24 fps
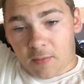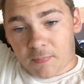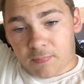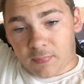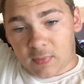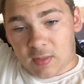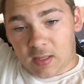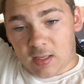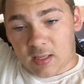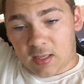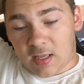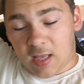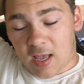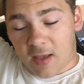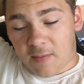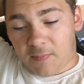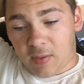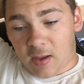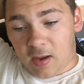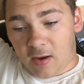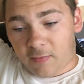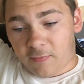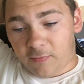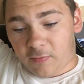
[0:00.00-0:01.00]
up the
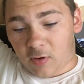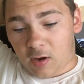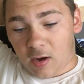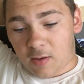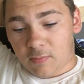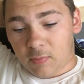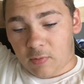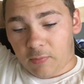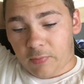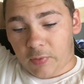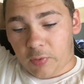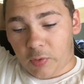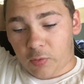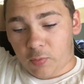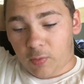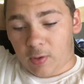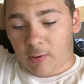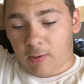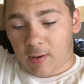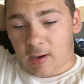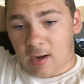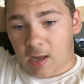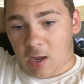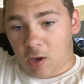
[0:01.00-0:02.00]
campaign for
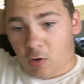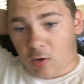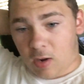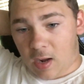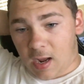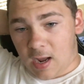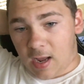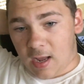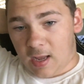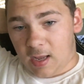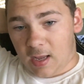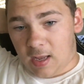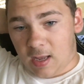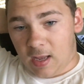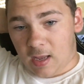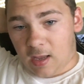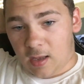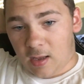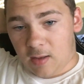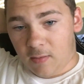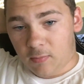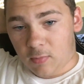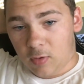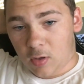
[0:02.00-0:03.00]
MW3 right now. I
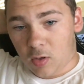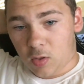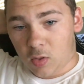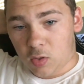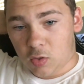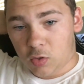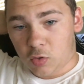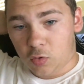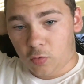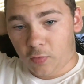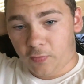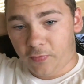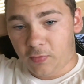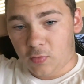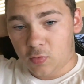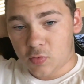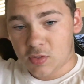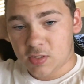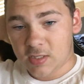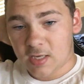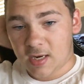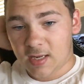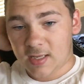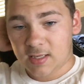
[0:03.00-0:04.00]
am going to do a few
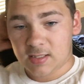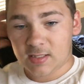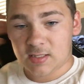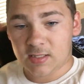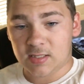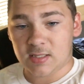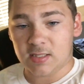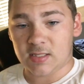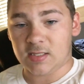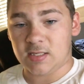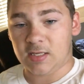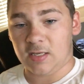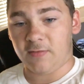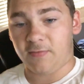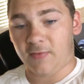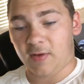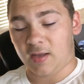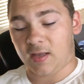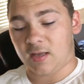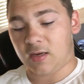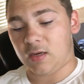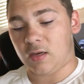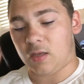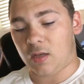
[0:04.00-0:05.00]
settings, see if
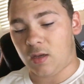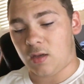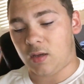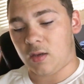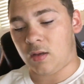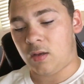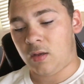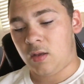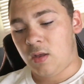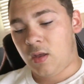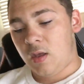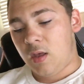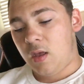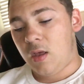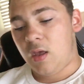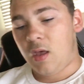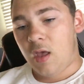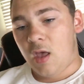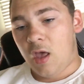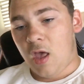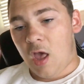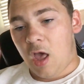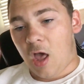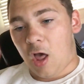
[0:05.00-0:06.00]
I can uh,
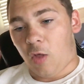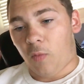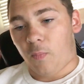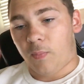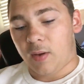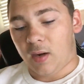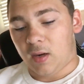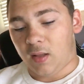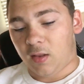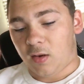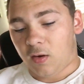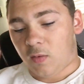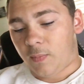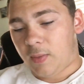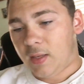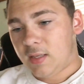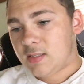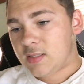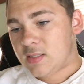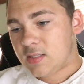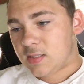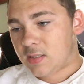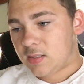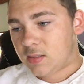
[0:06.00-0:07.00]
help it a little
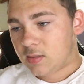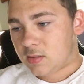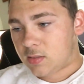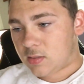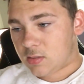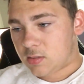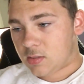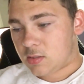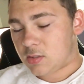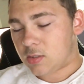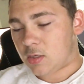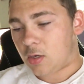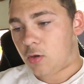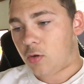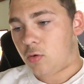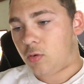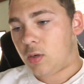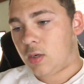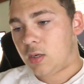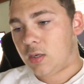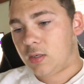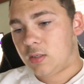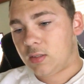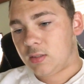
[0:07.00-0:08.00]
bit.
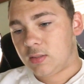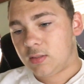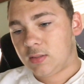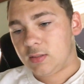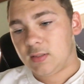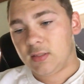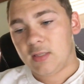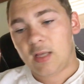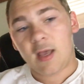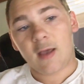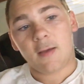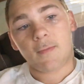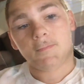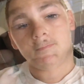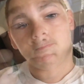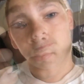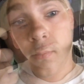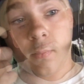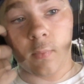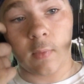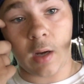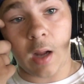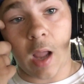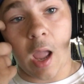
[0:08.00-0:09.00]
So, uh, yeah.
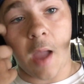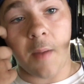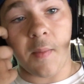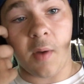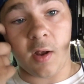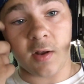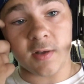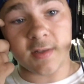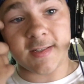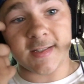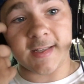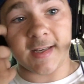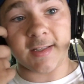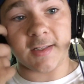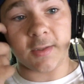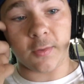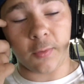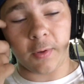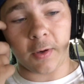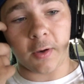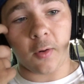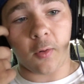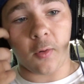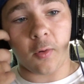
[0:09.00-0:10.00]
I'm all set
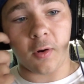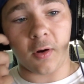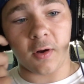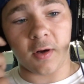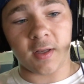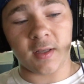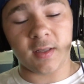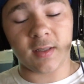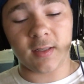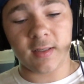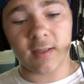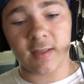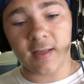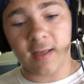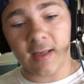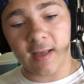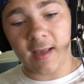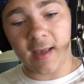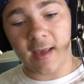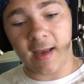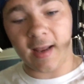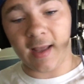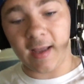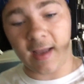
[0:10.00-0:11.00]
to record,
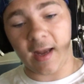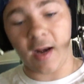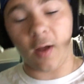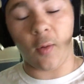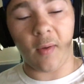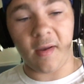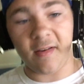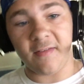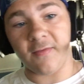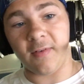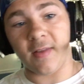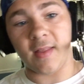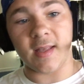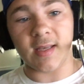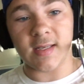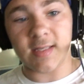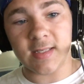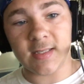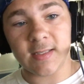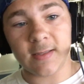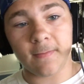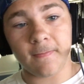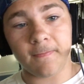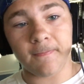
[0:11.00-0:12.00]
and I gotta wait for
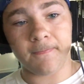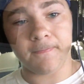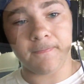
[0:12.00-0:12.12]
this.